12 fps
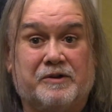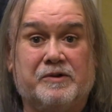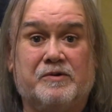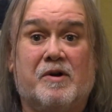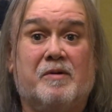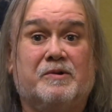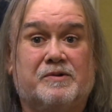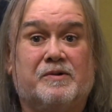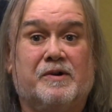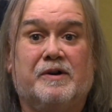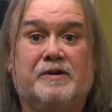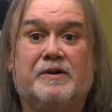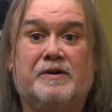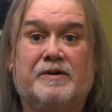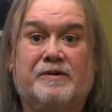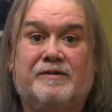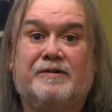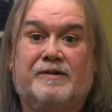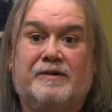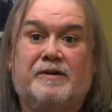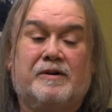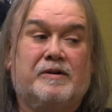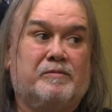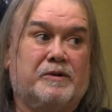good drummers around.
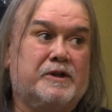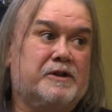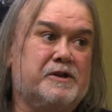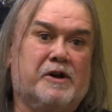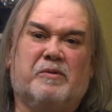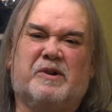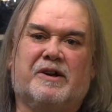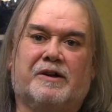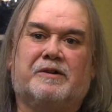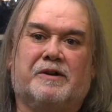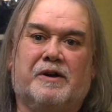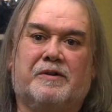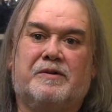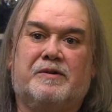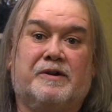That's how we got together.